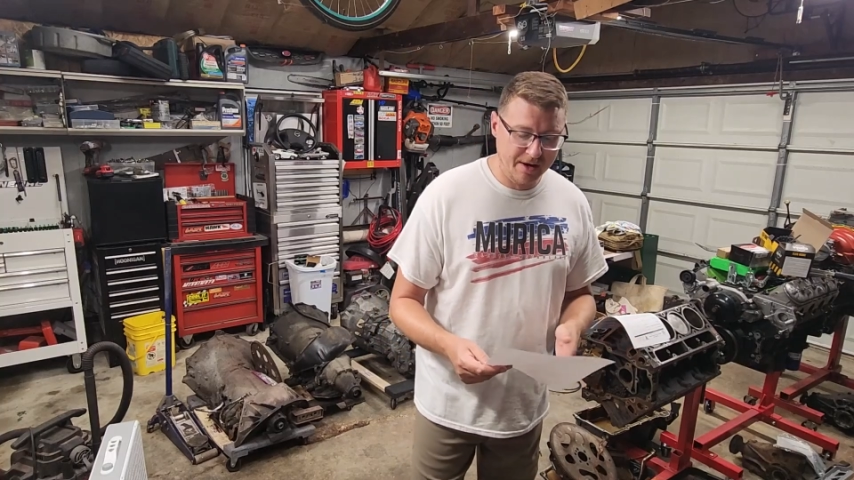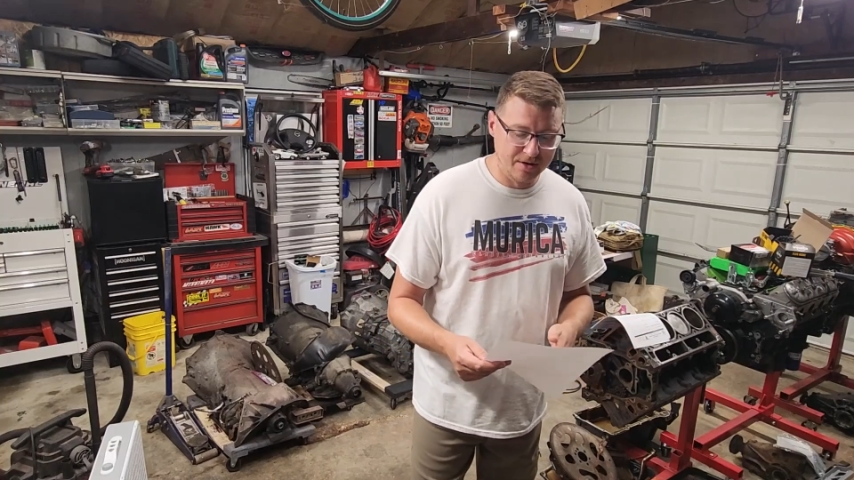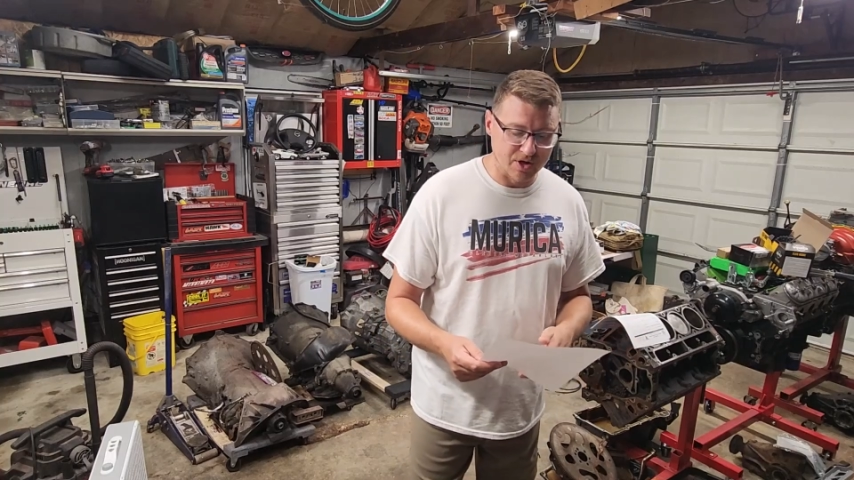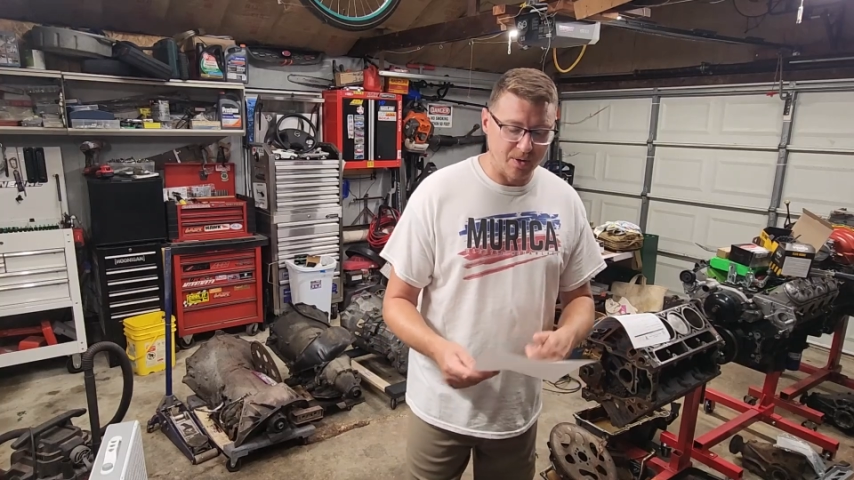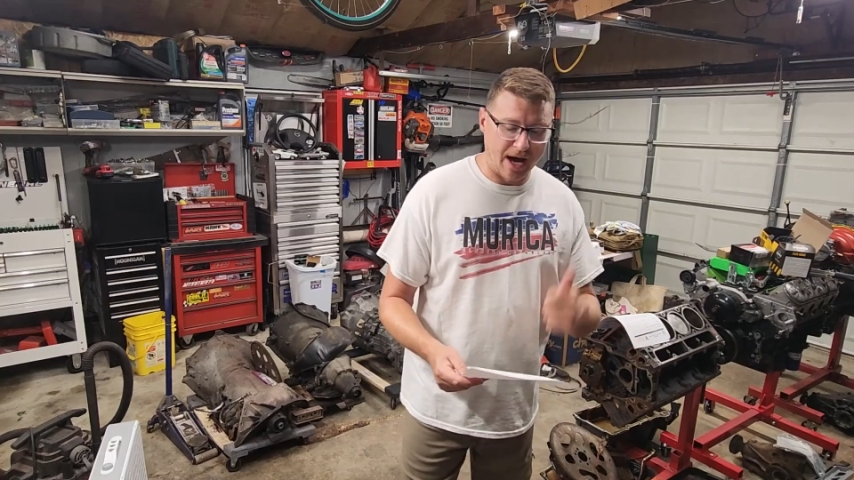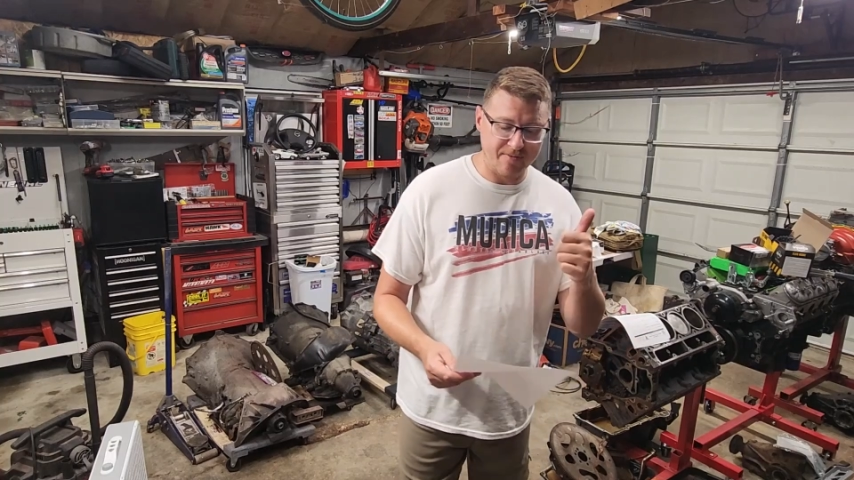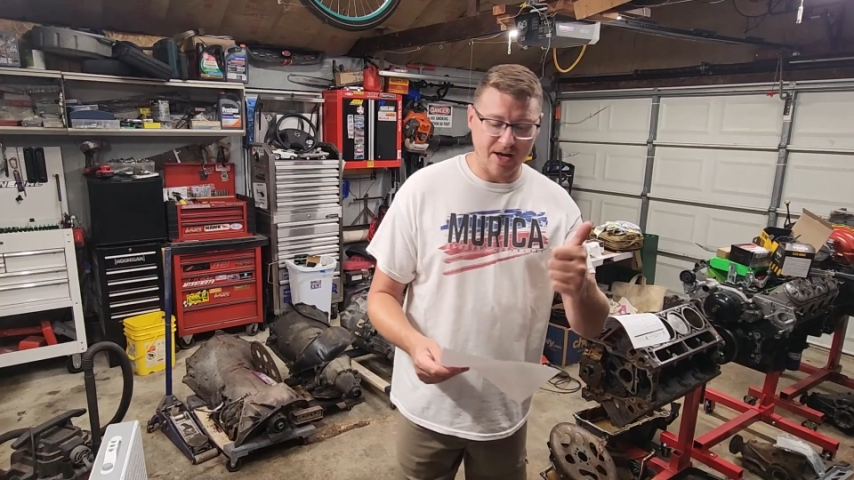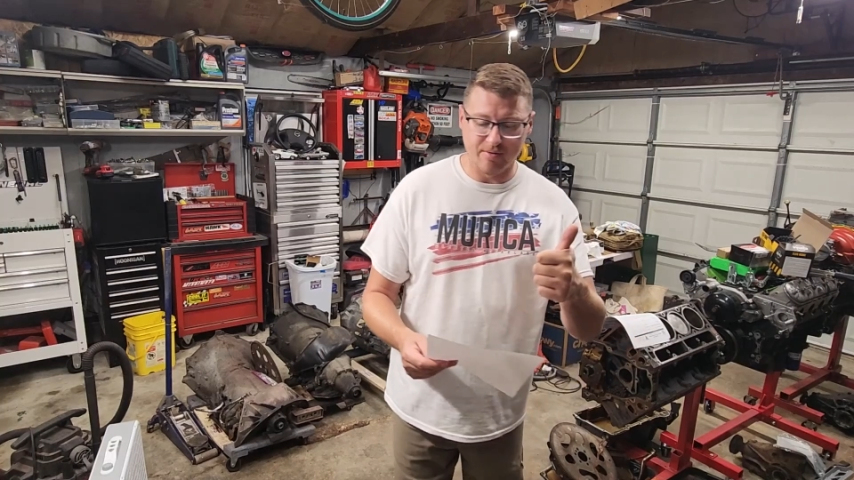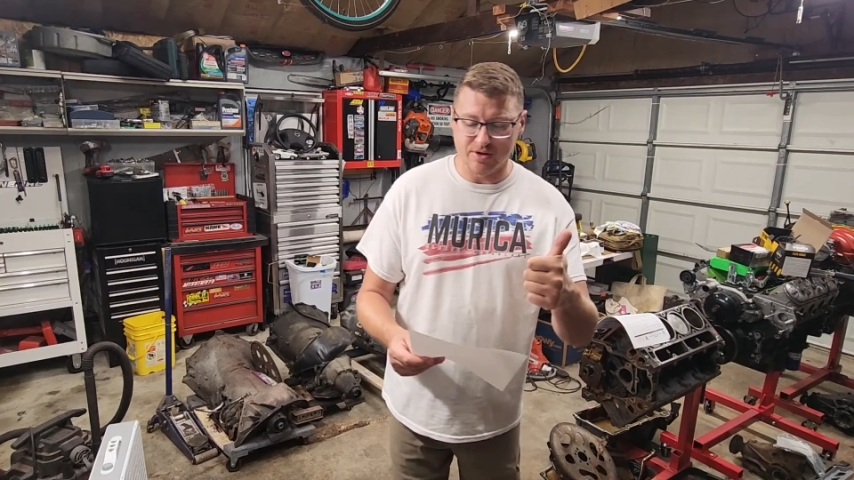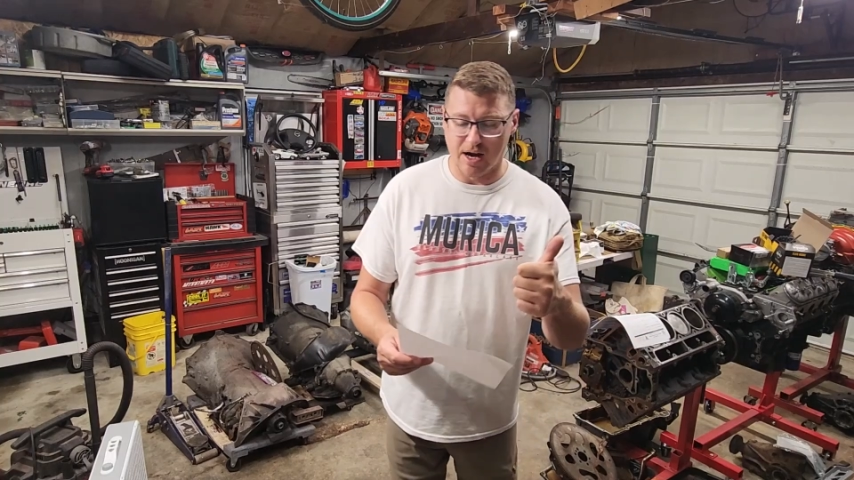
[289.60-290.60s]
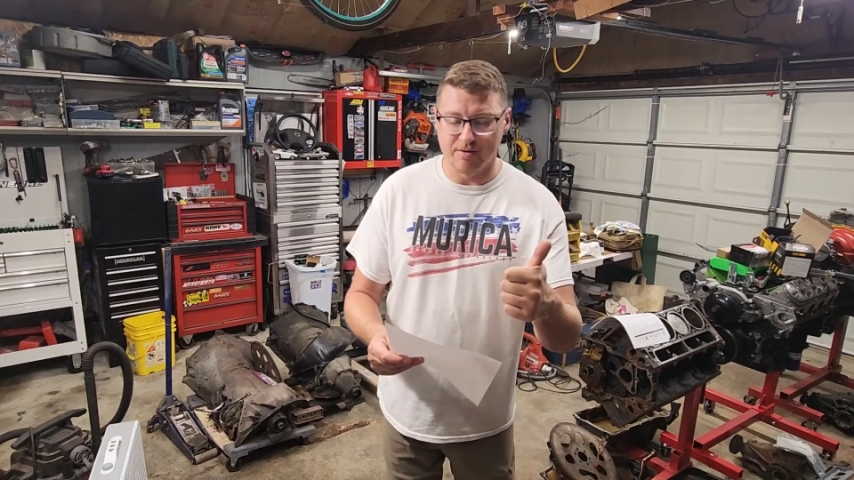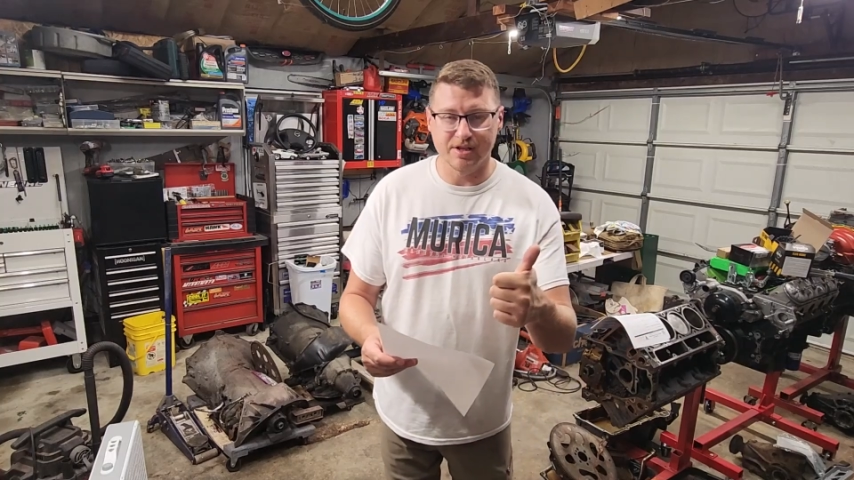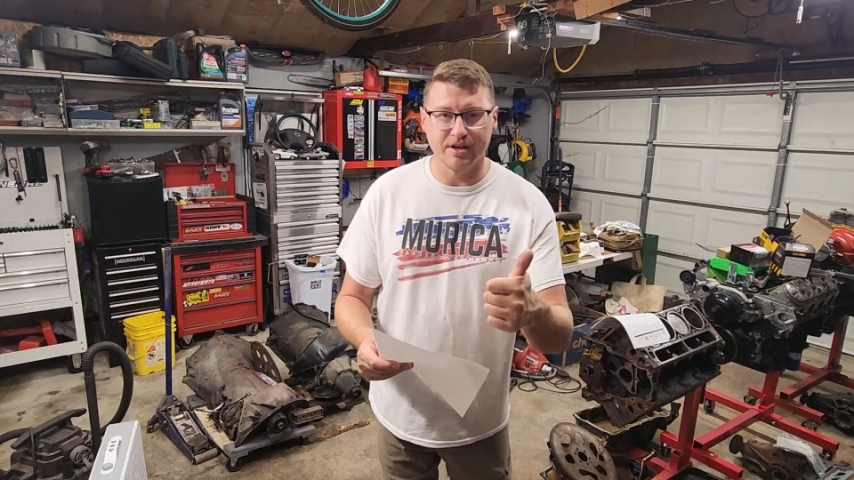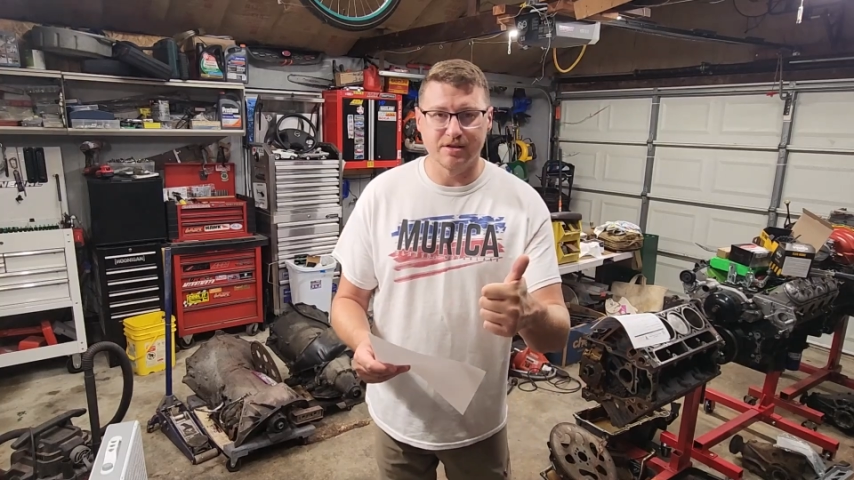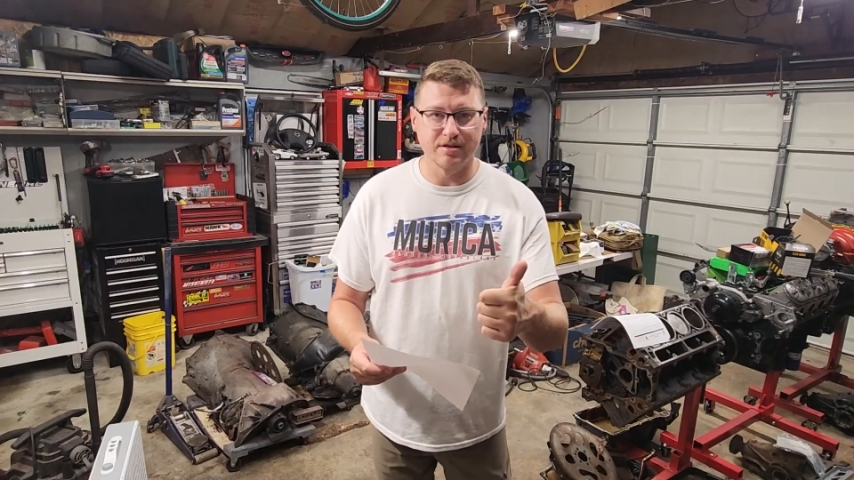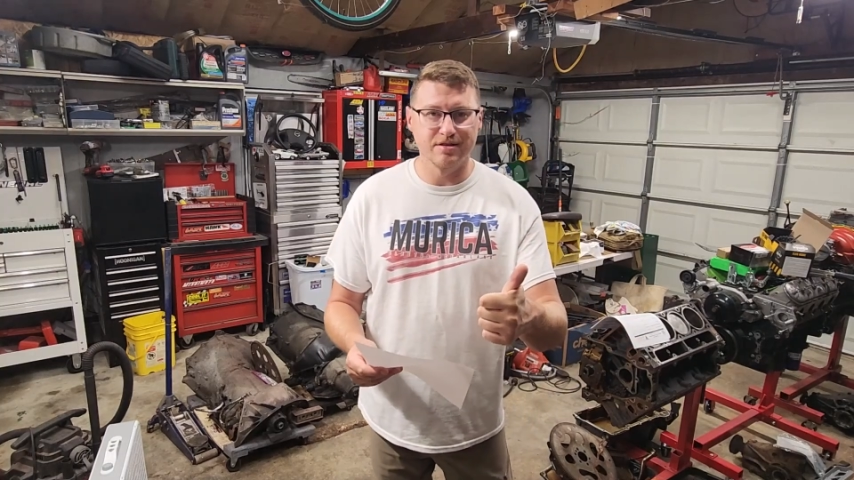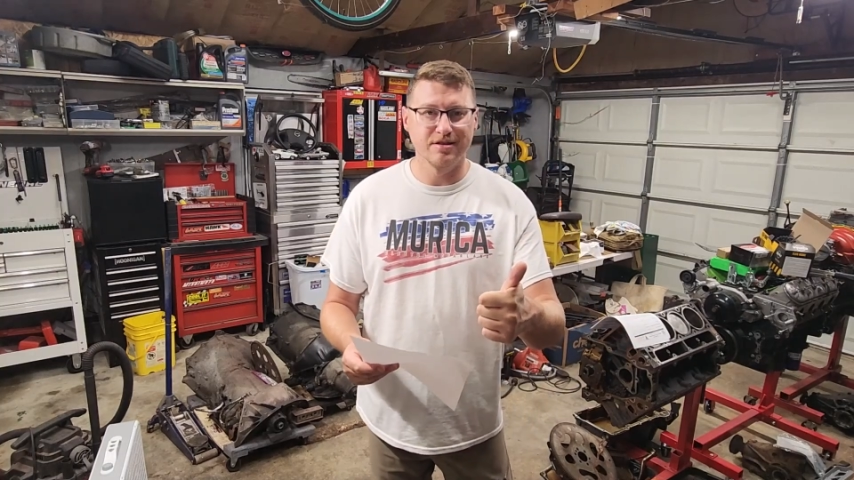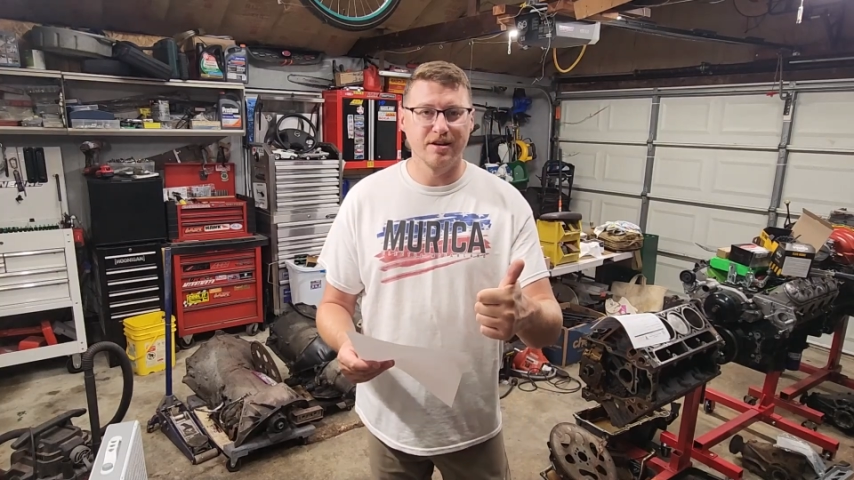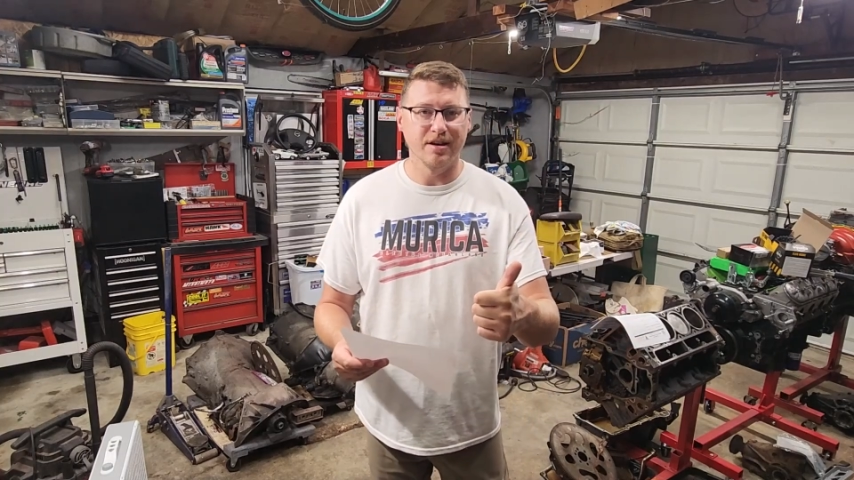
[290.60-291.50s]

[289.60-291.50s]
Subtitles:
So you have to have a driver's license.